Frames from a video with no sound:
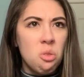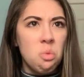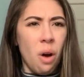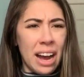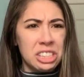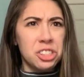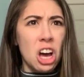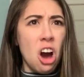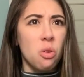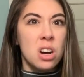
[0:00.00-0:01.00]
Why
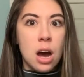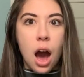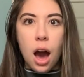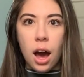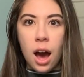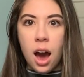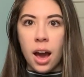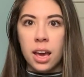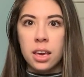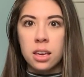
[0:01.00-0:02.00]
so?
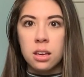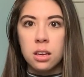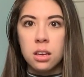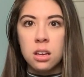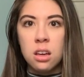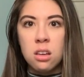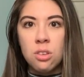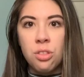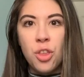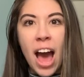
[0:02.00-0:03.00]
Ay.
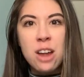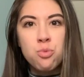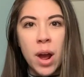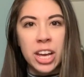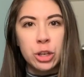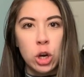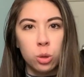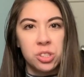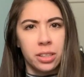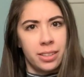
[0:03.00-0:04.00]
That way
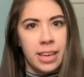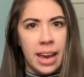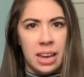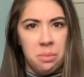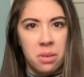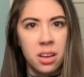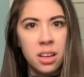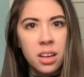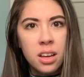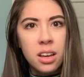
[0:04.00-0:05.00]
goes the game.
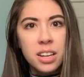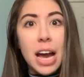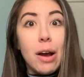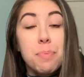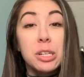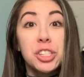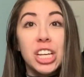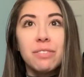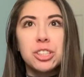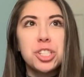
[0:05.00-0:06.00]
Now I
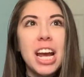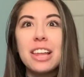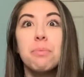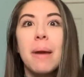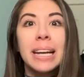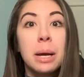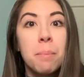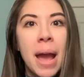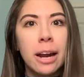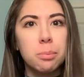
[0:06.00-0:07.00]
perceive that she hath made
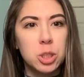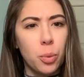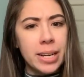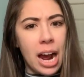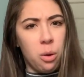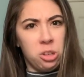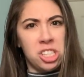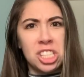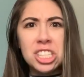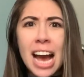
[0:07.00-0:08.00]
compare between our
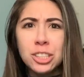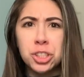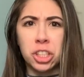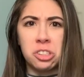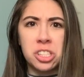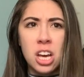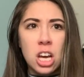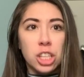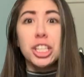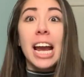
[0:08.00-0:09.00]
statures.
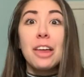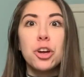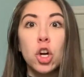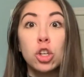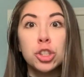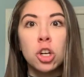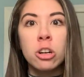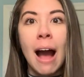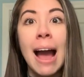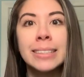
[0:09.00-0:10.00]
She hath urged her
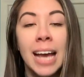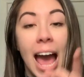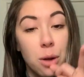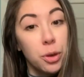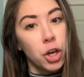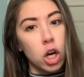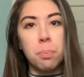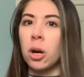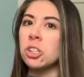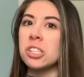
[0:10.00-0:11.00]
height, and with her
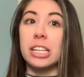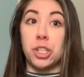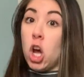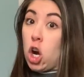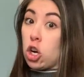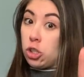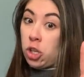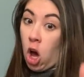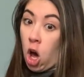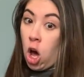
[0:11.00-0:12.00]
personage, her
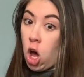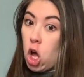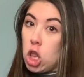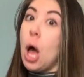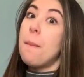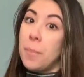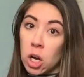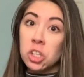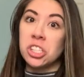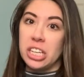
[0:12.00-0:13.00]
tall
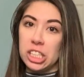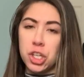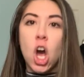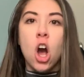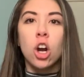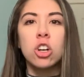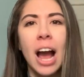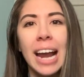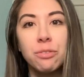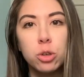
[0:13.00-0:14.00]
personage, her
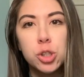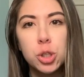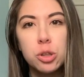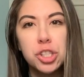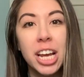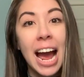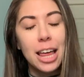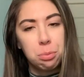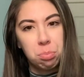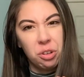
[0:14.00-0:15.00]
height forsooth she
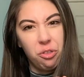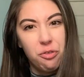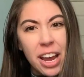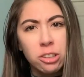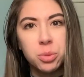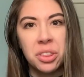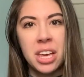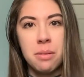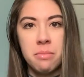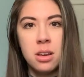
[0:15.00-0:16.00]
hath prevailed with
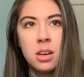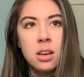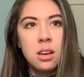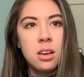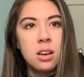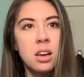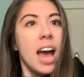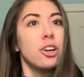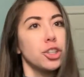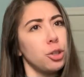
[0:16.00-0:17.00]
him.
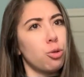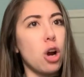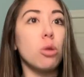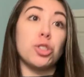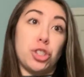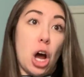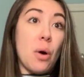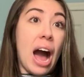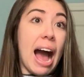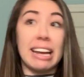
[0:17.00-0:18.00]
And are you grown
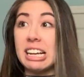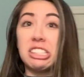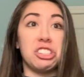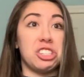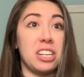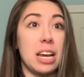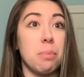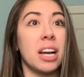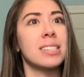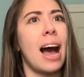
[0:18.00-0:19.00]
so high in his esteem
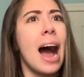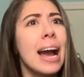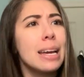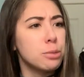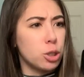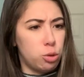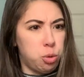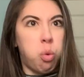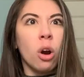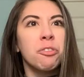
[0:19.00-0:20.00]
because I am so
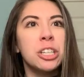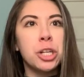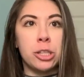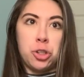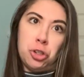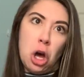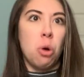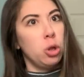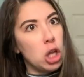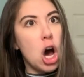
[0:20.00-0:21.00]
dwarfish and so
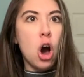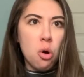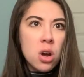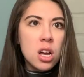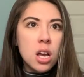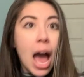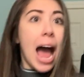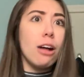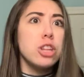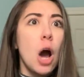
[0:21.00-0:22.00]
low?
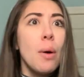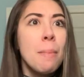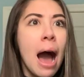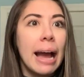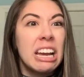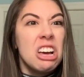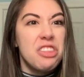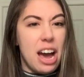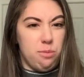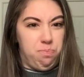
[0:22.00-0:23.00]
How low am I,
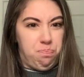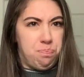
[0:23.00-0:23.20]
thou